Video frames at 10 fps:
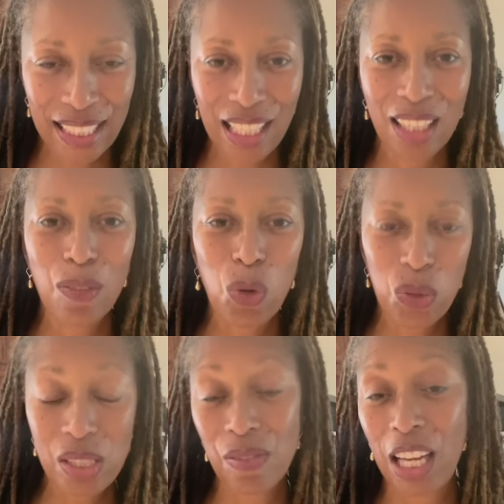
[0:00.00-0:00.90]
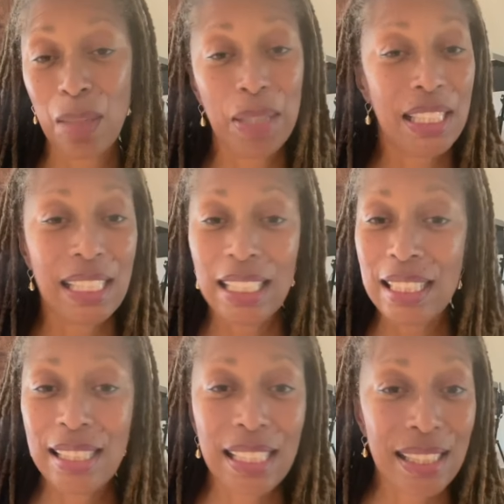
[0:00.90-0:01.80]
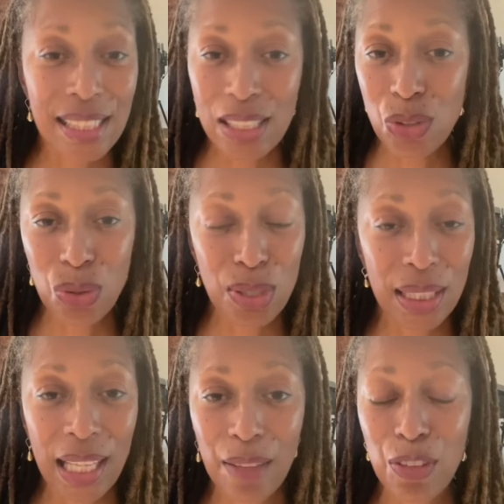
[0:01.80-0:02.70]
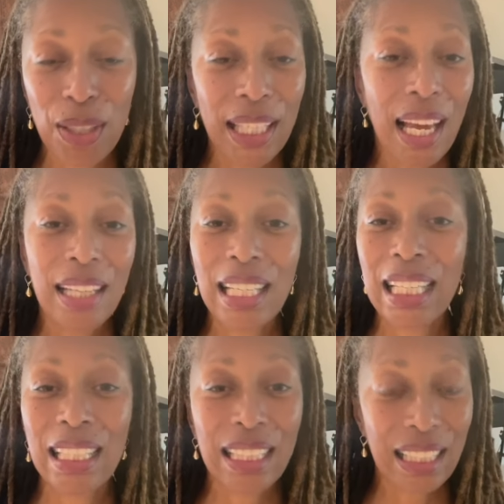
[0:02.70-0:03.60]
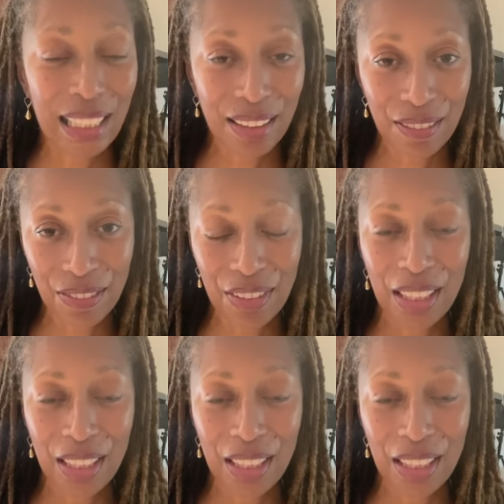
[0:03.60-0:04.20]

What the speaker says: And of course, vitamin D is essential to life. You cannot live